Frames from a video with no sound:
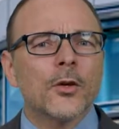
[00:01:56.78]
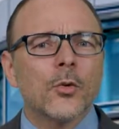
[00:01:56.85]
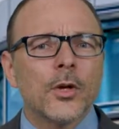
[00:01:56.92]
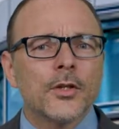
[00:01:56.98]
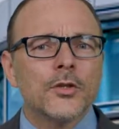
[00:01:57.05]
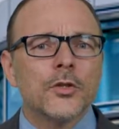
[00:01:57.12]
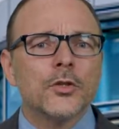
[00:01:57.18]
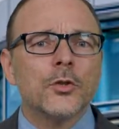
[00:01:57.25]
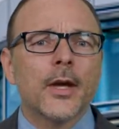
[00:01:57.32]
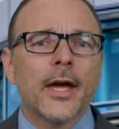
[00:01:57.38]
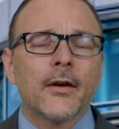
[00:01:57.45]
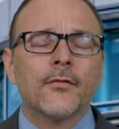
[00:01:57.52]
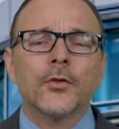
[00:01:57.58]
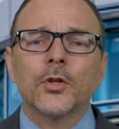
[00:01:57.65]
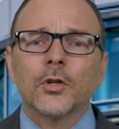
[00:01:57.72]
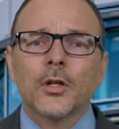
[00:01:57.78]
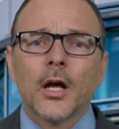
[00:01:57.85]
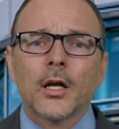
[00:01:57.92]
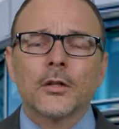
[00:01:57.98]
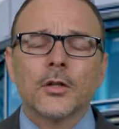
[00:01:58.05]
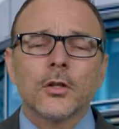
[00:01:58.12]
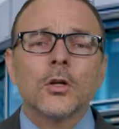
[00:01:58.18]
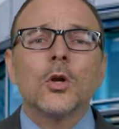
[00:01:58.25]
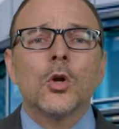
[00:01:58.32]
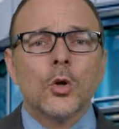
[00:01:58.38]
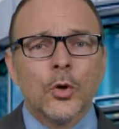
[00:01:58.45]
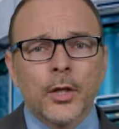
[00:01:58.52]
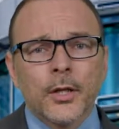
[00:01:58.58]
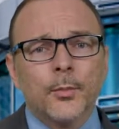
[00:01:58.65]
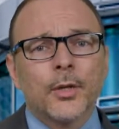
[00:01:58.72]
the questions you have for your doctor
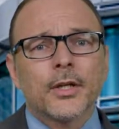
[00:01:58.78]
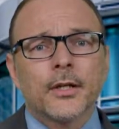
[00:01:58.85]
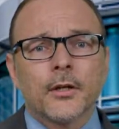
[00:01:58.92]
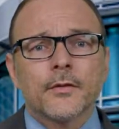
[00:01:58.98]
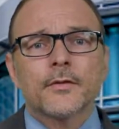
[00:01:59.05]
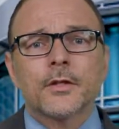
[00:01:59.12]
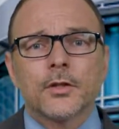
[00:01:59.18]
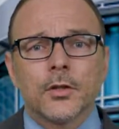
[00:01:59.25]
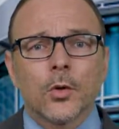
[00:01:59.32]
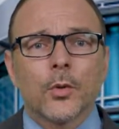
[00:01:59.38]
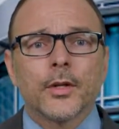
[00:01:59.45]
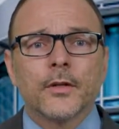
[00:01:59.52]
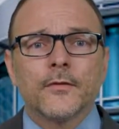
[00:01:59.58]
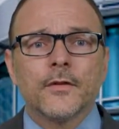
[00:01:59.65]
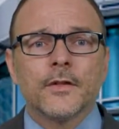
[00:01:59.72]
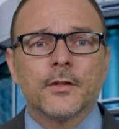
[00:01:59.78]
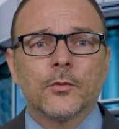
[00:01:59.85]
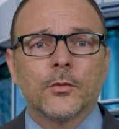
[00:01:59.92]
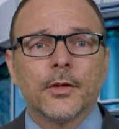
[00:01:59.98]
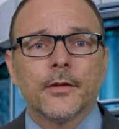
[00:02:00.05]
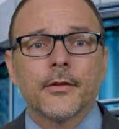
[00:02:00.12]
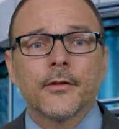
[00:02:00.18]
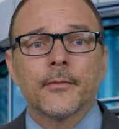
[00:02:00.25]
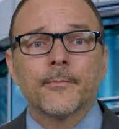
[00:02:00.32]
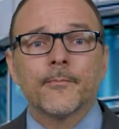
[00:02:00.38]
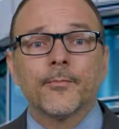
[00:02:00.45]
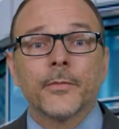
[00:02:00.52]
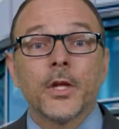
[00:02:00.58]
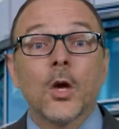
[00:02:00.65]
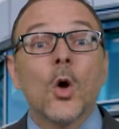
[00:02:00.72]
or anybody else that you're going to visit with.
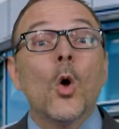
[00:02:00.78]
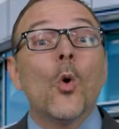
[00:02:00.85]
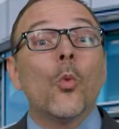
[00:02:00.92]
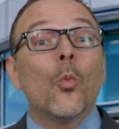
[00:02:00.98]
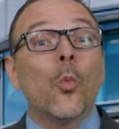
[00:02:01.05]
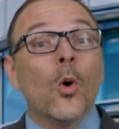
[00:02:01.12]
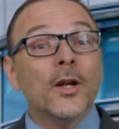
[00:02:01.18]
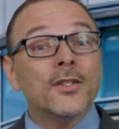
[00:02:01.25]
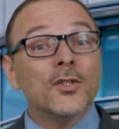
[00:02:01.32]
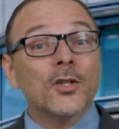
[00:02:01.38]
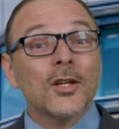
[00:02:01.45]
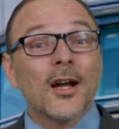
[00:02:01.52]
Once your